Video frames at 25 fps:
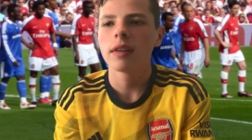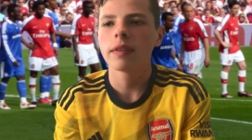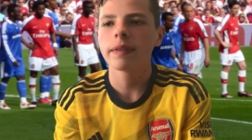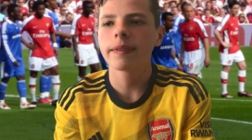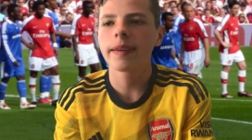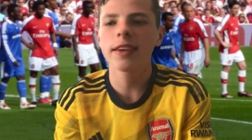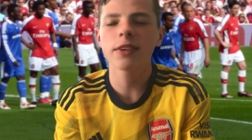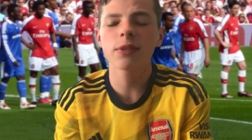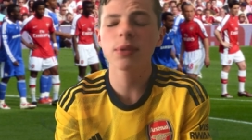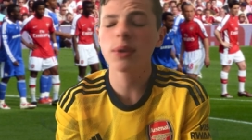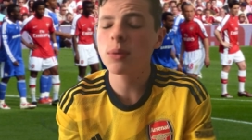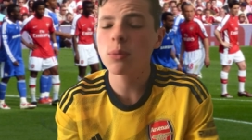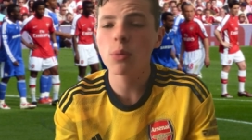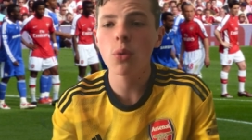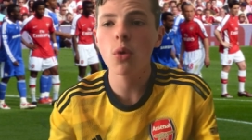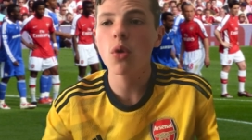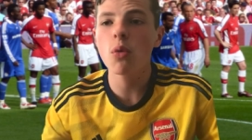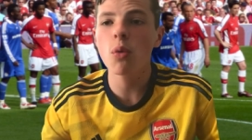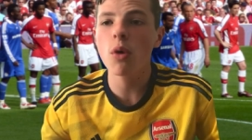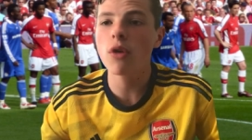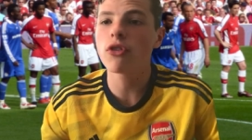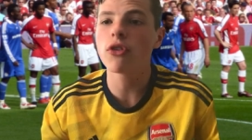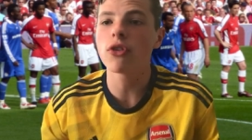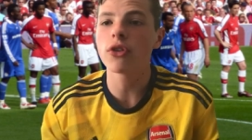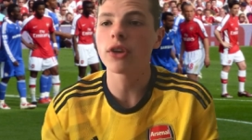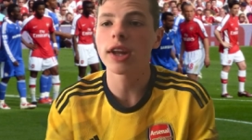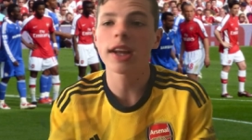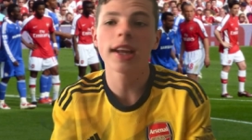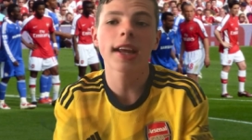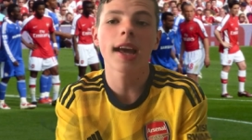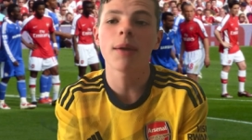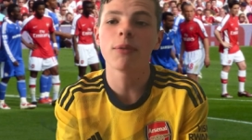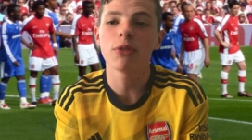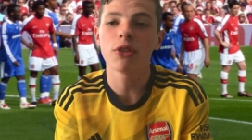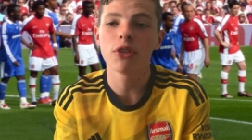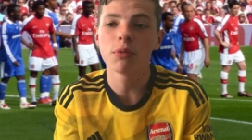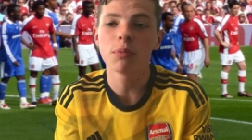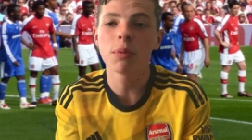They speak more waffle than
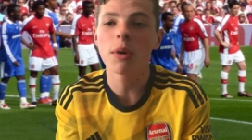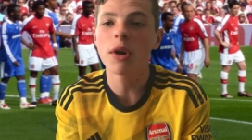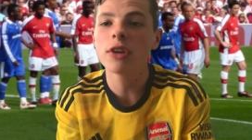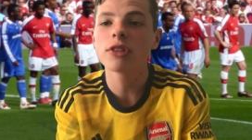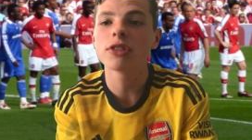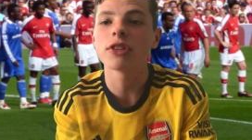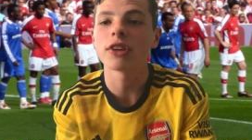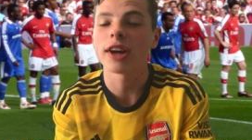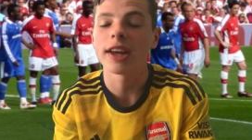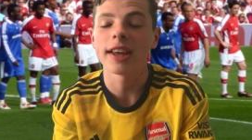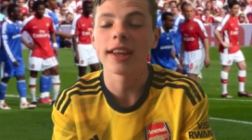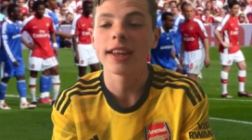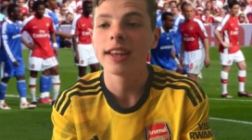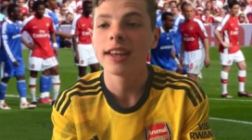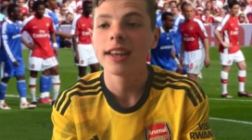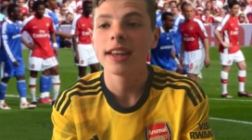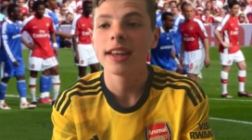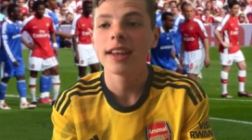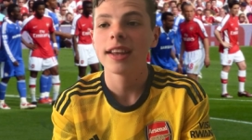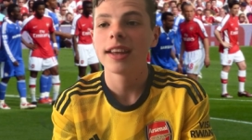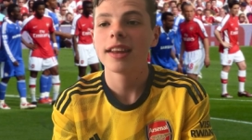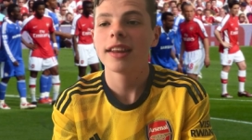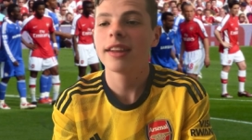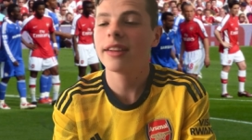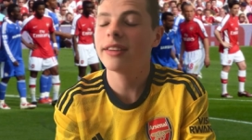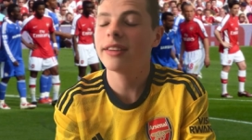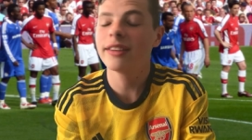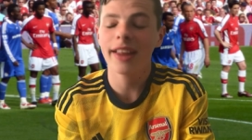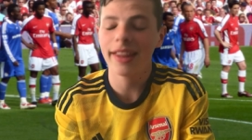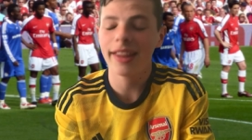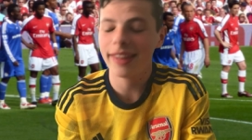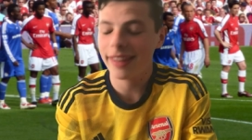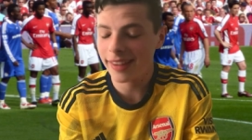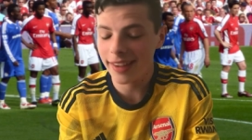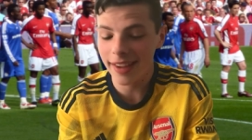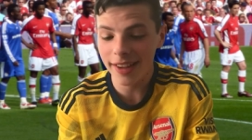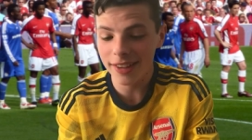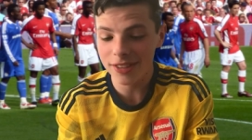Captain's Bird's Eye. Like,
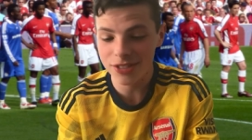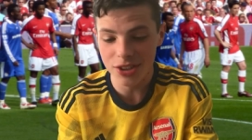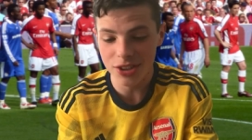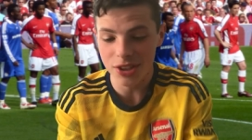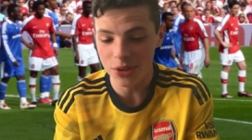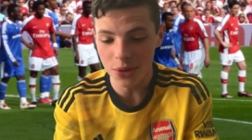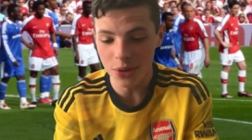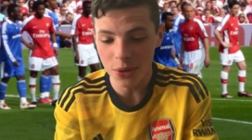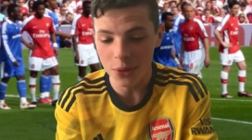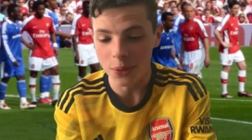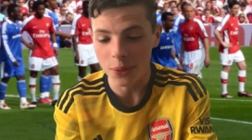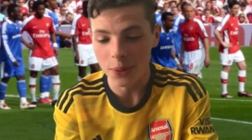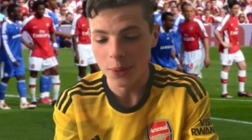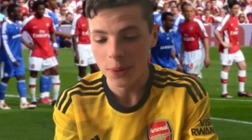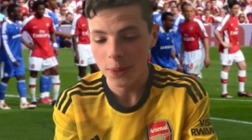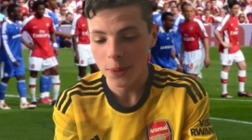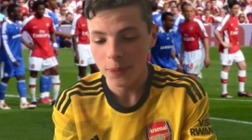they actually do.